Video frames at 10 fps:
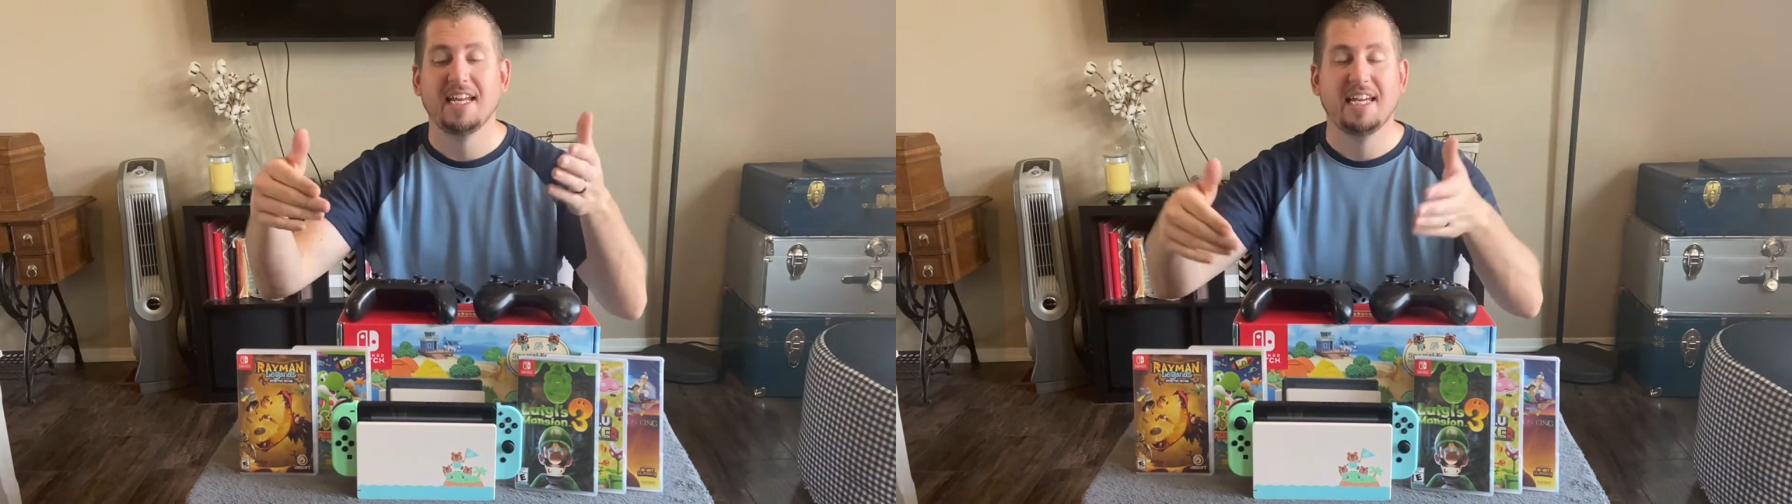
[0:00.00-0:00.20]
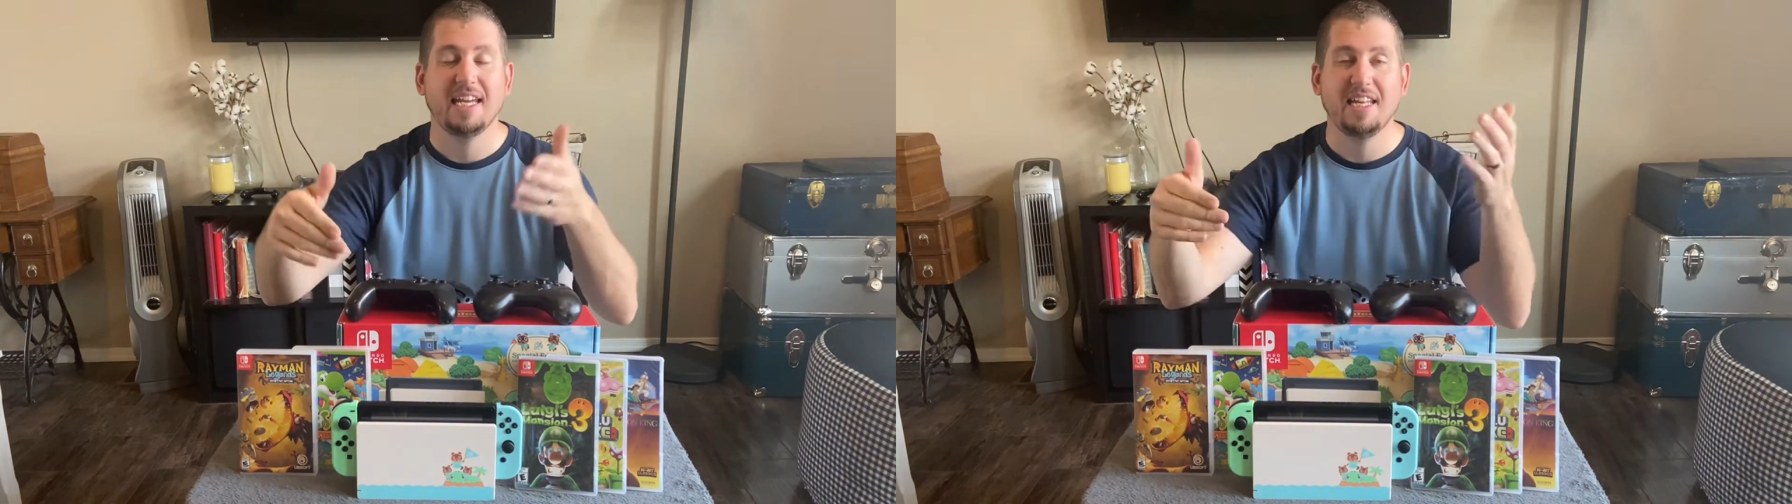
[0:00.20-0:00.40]

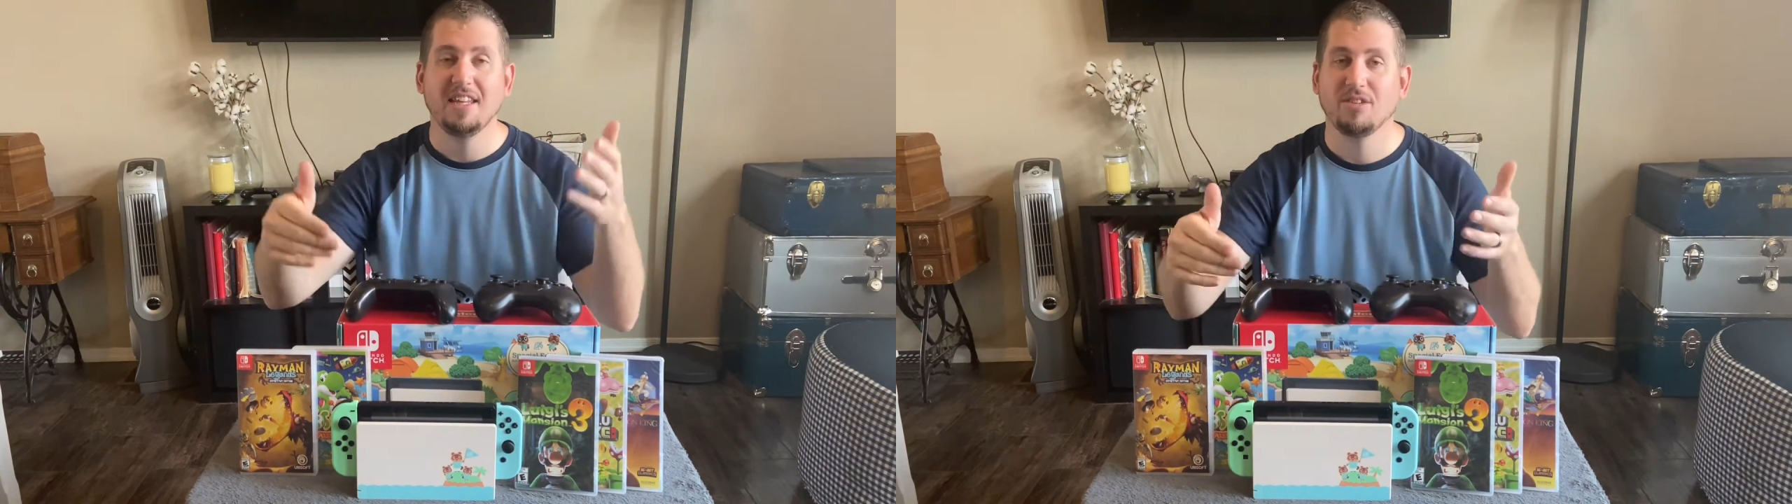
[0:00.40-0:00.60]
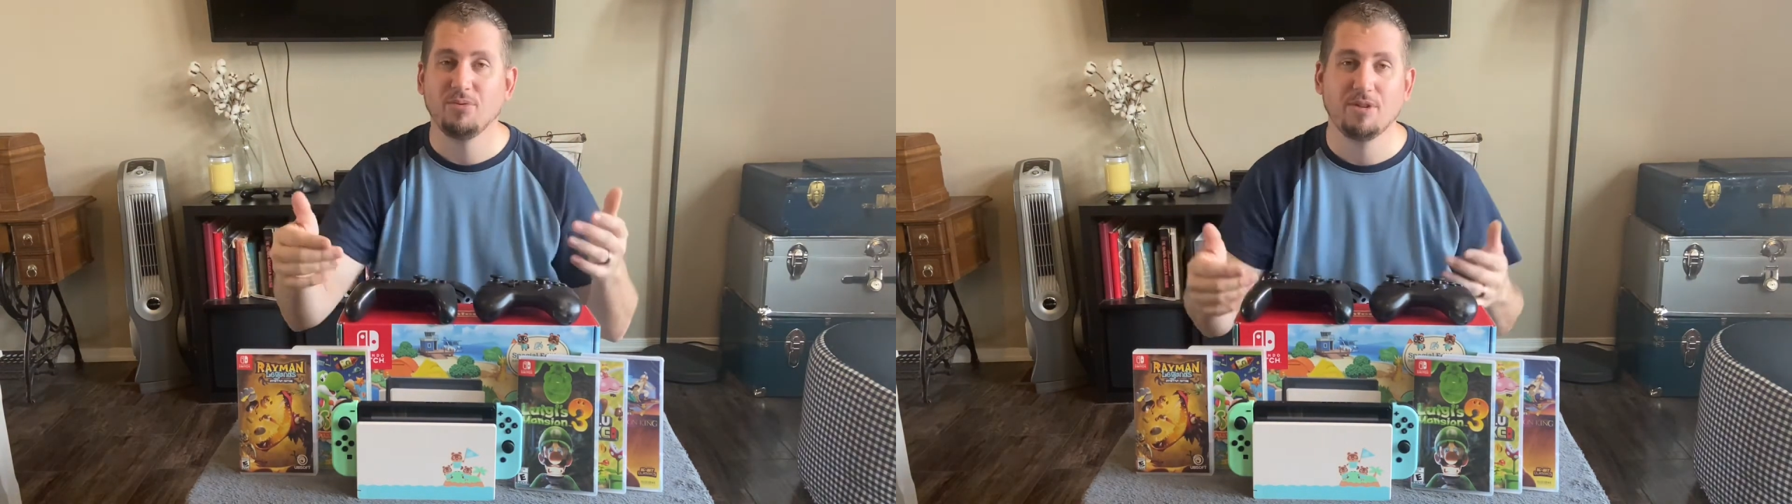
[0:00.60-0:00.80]
getting the
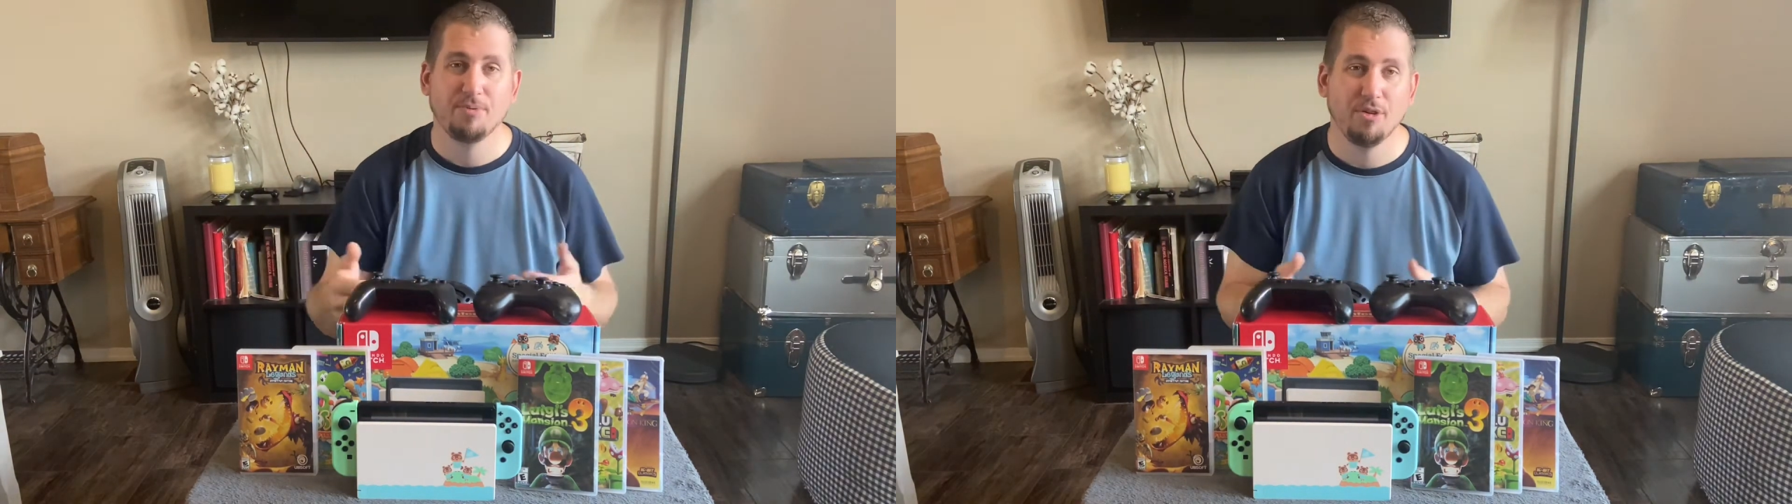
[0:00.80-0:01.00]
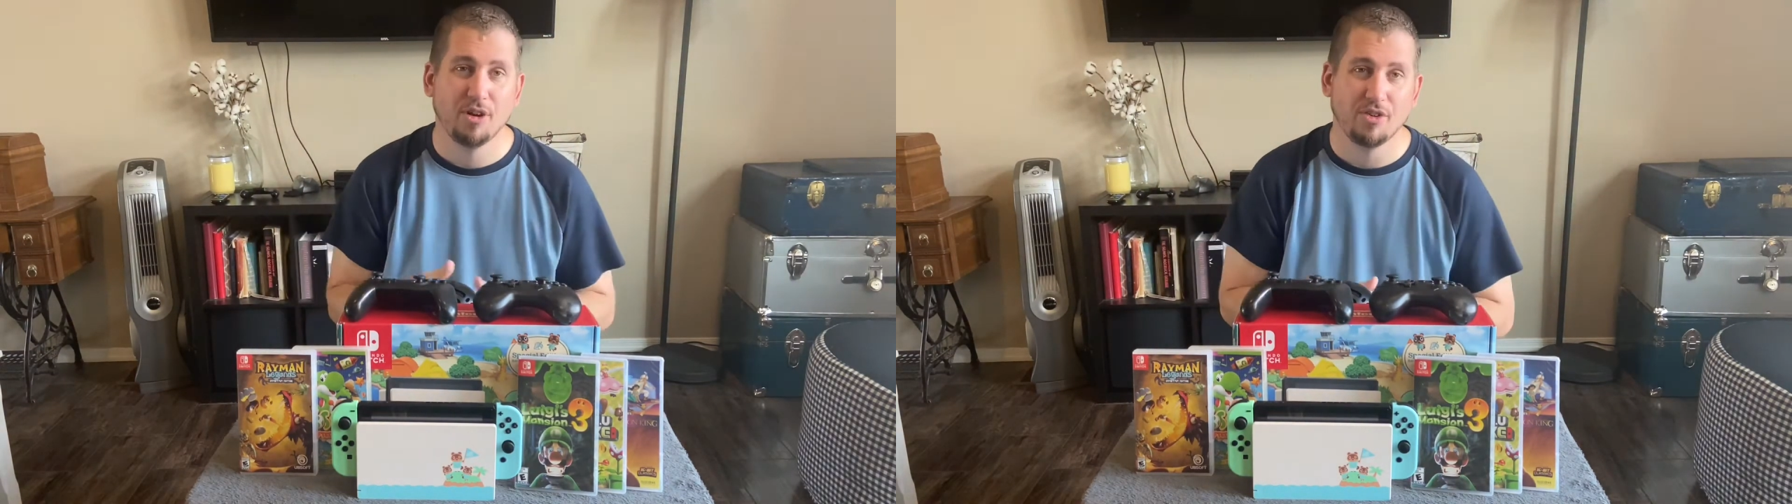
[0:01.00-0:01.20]
Switch
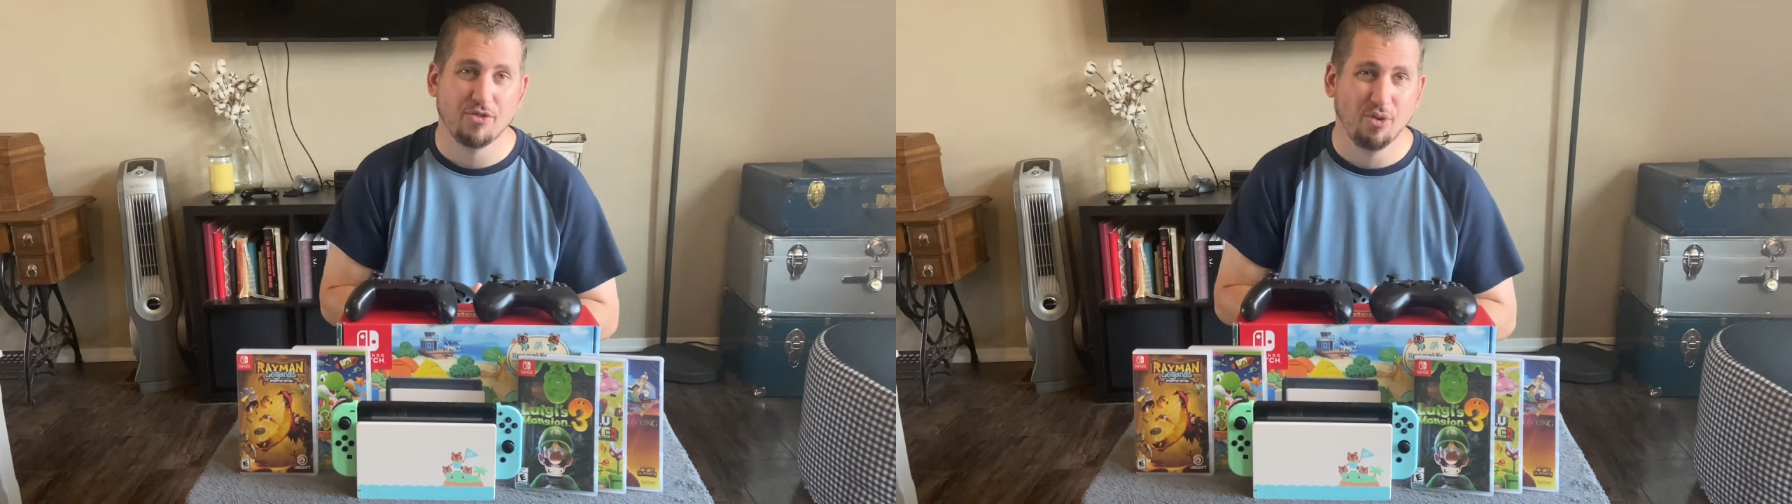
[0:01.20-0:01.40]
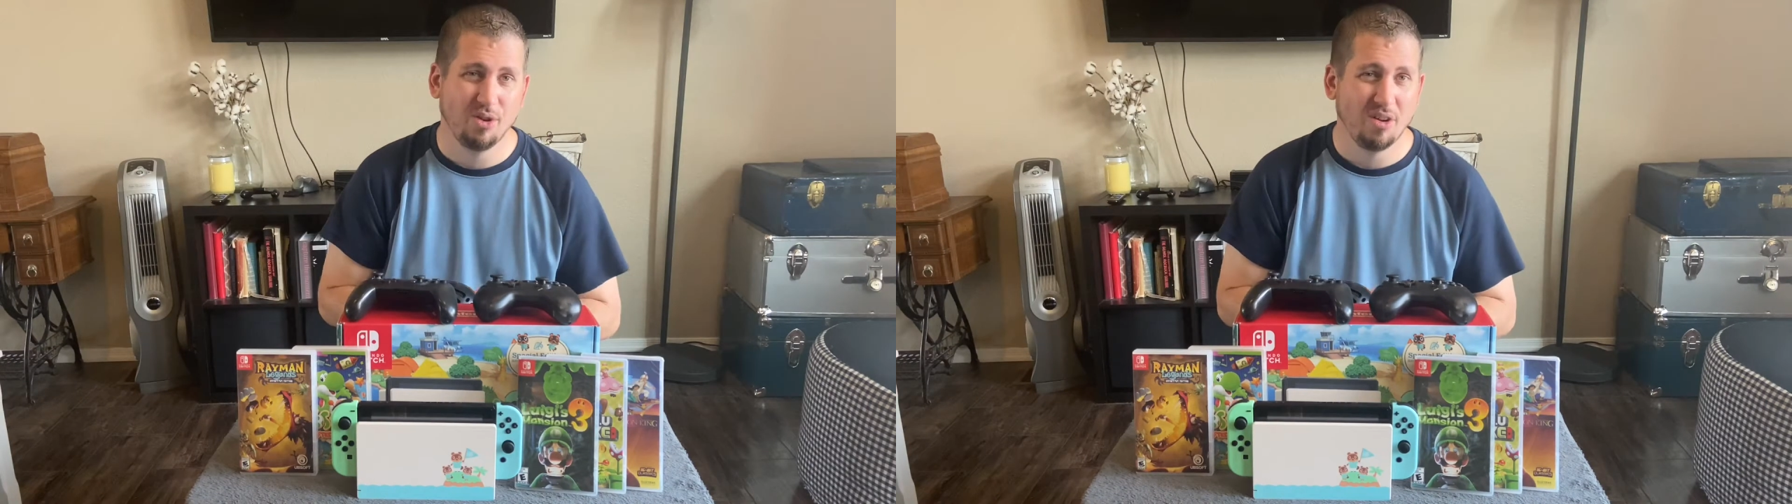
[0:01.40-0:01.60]
Pro
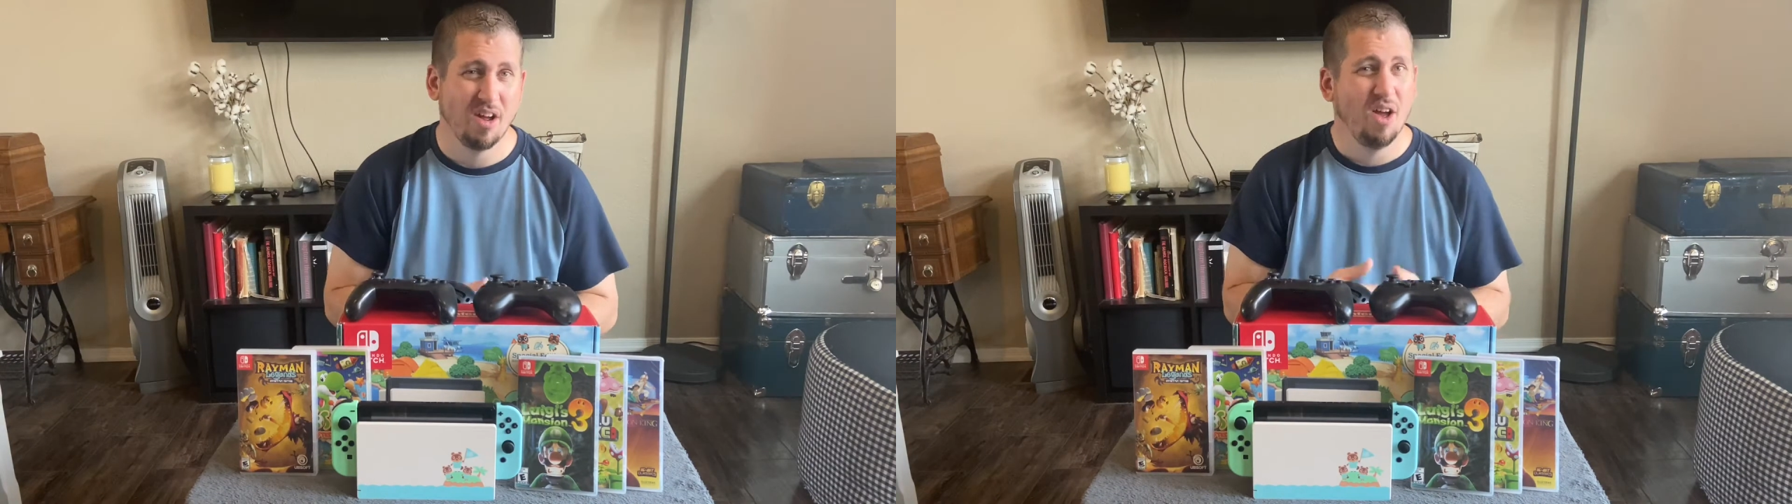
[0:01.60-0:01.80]
controller?